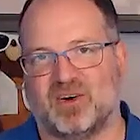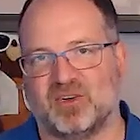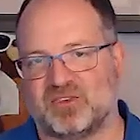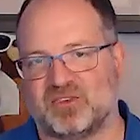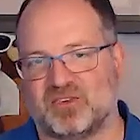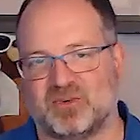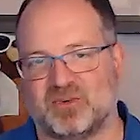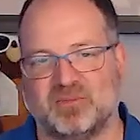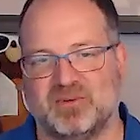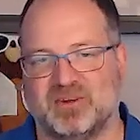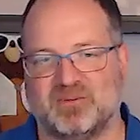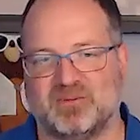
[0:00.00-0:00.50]

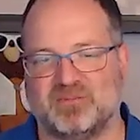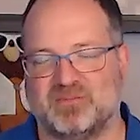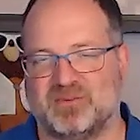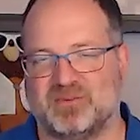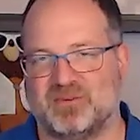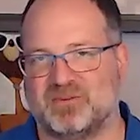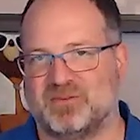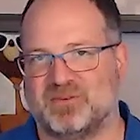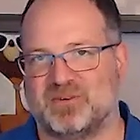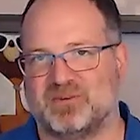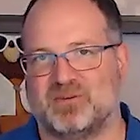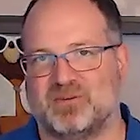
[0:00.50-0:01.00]
also
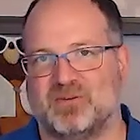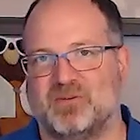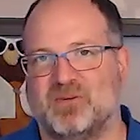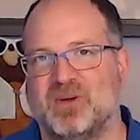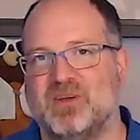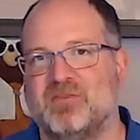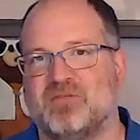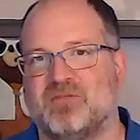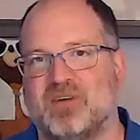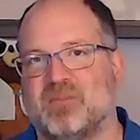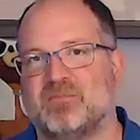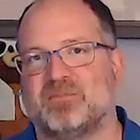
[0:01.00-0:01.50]

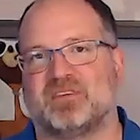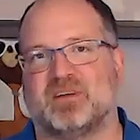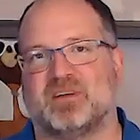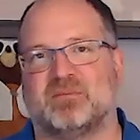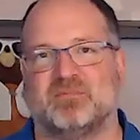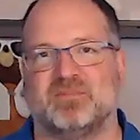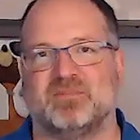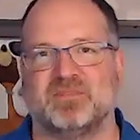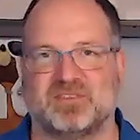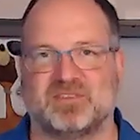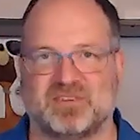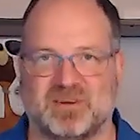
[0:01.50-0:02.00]
revamp
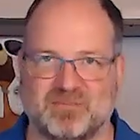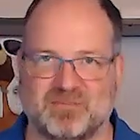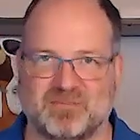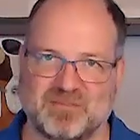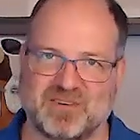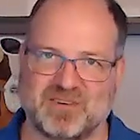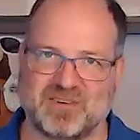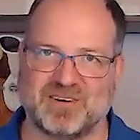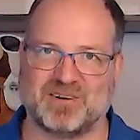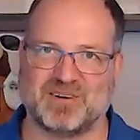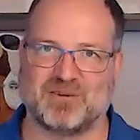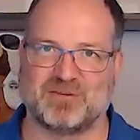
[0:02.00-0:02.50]

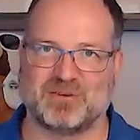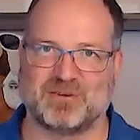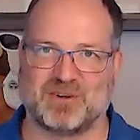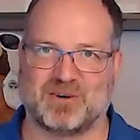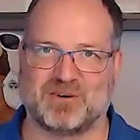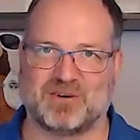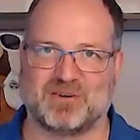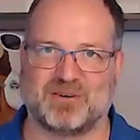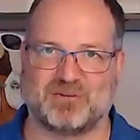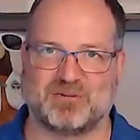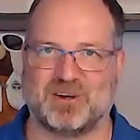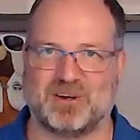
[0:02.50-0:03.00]
some of
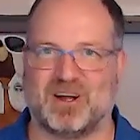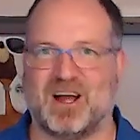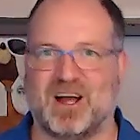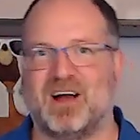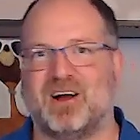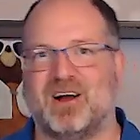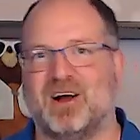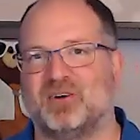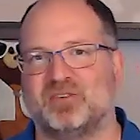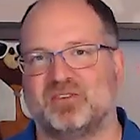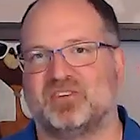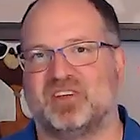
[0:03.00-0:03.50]
your
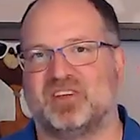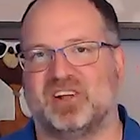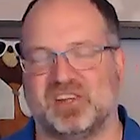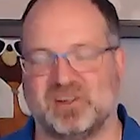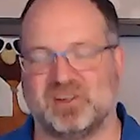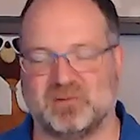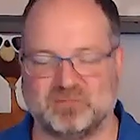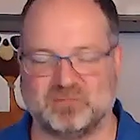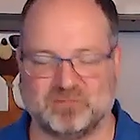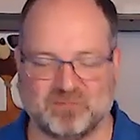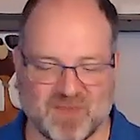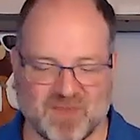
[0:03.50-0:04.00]
house
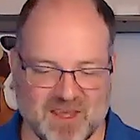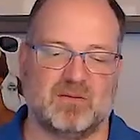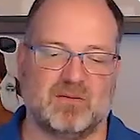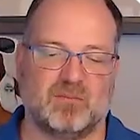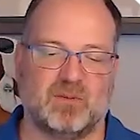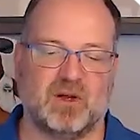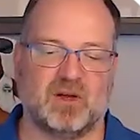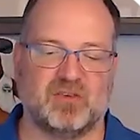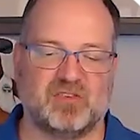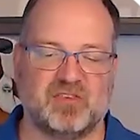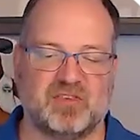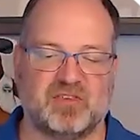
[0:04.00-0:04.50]
essentially.
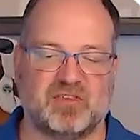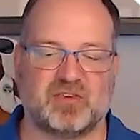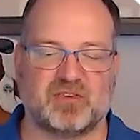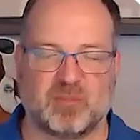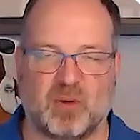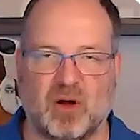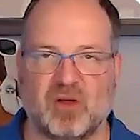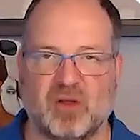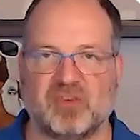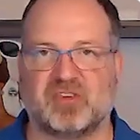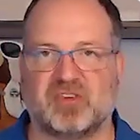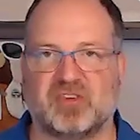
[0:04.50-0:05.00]
Because it's a
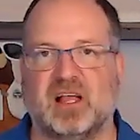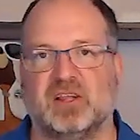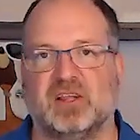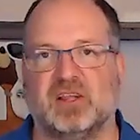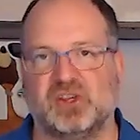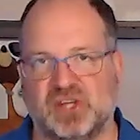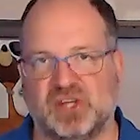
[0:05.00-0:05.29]
small scale